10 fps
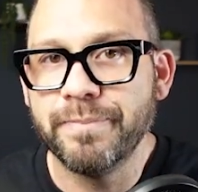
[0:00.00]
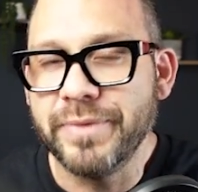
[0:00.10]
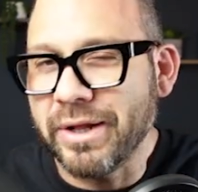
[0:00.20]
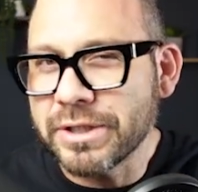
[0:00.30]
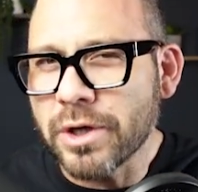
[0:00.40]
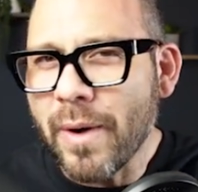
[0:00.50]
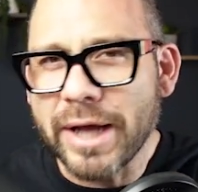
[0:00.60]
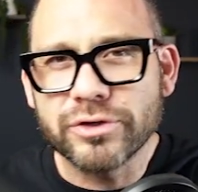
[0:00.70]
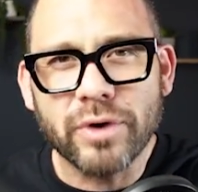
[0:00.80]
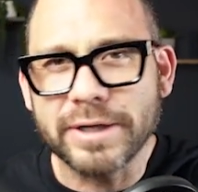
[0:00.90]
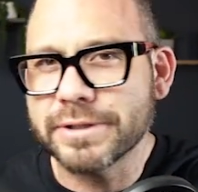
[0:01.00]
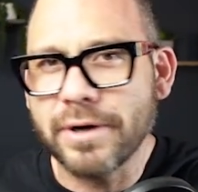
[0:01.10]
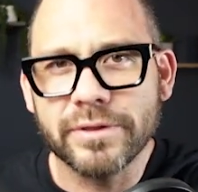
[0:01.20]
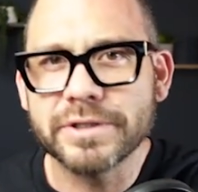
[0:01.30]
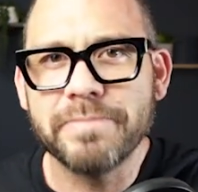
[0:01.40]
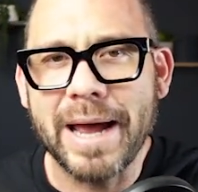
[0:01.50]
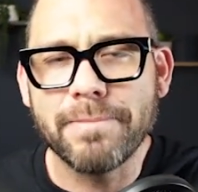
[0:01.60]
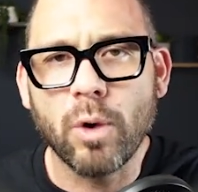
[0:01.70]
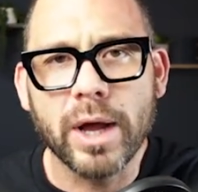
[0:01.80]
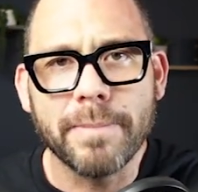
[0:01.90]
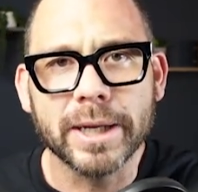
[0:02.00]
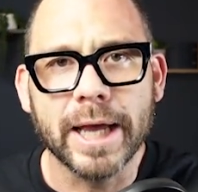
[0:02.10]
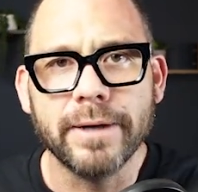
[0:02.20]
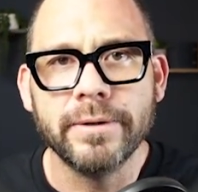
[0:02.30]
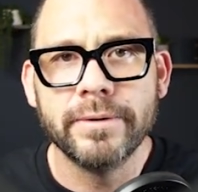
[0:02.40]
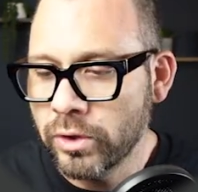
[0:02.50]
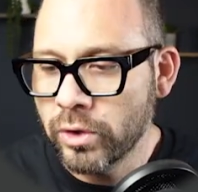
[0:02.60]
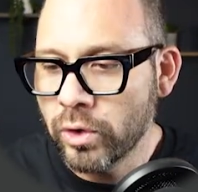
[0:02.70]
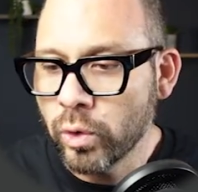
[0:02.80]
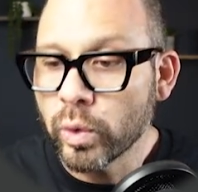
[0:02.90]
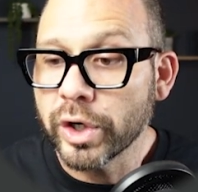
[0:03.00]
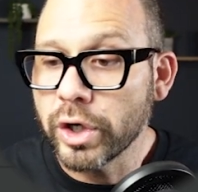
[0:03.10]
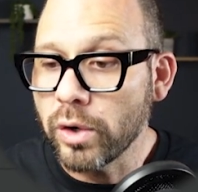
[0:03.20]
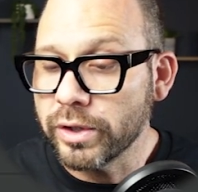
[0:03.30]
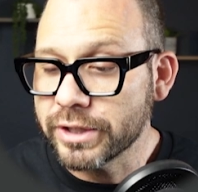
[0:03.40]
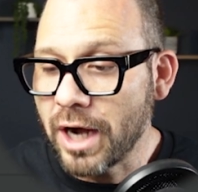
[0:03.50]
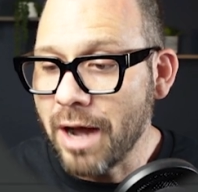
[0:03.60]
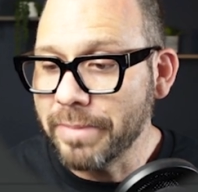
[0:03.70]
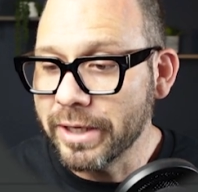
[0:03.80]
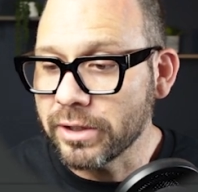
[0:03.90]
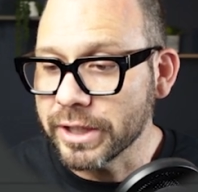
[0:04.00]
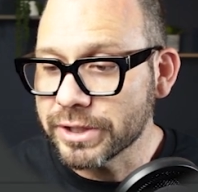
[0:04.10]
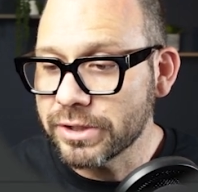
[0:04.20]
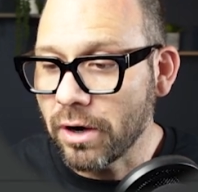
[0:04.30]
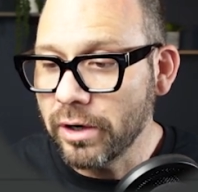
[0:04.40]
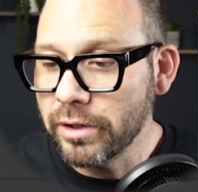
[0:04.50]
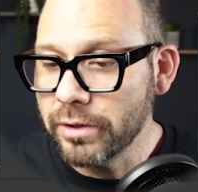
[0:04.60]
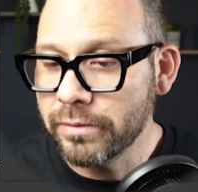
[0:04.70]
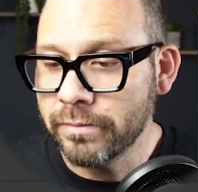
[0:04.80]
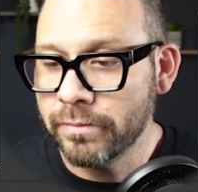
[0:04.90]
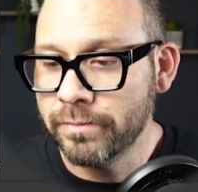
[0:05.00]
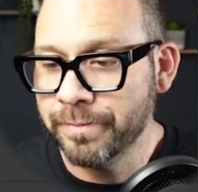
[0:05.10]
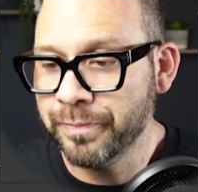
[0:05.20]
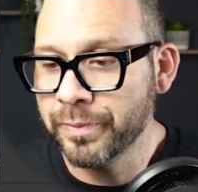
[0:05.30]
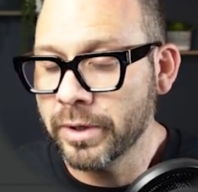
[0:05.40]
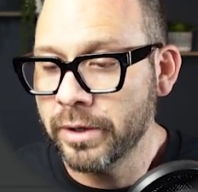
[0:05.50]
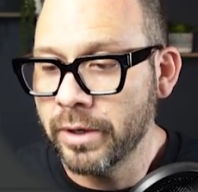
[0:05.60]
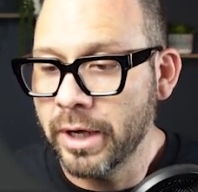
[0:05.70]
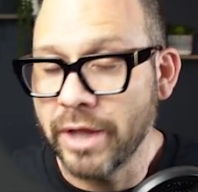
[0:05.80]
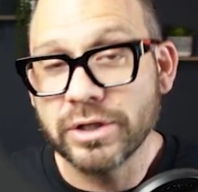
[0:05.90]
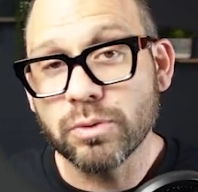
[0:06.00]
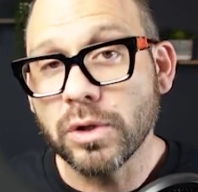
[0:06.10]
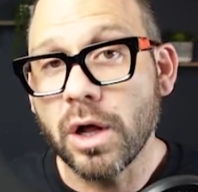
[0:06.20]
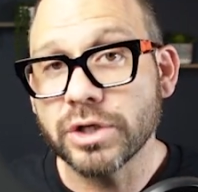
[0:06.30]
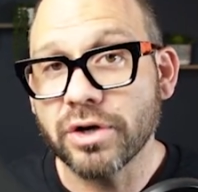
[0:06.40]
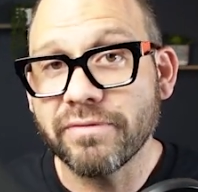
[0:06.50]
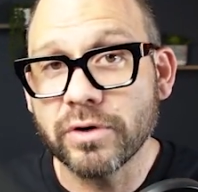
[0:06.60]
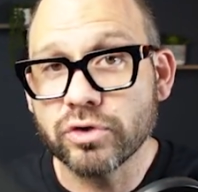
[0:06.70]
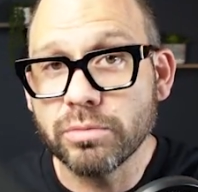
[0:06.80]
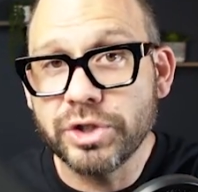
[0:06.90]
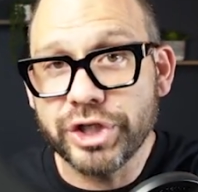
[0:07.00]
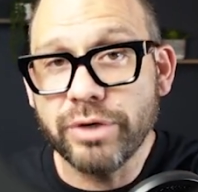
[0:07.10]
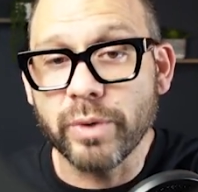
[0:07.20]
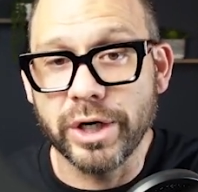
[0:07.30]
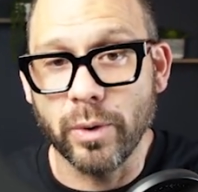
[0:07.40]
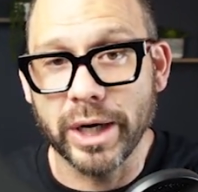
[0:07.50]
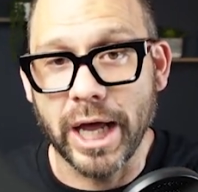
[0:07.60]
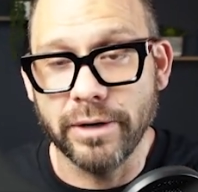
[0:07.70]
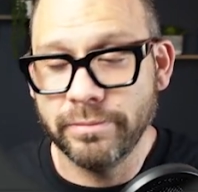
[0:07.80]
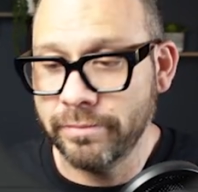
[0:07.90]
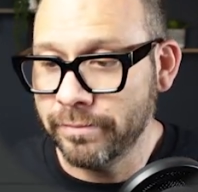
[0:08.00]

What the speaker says: Now let's go ahead and try to start this bad boy up again. We're going to go to the top and click Start. And this will launch our virtual machine window again.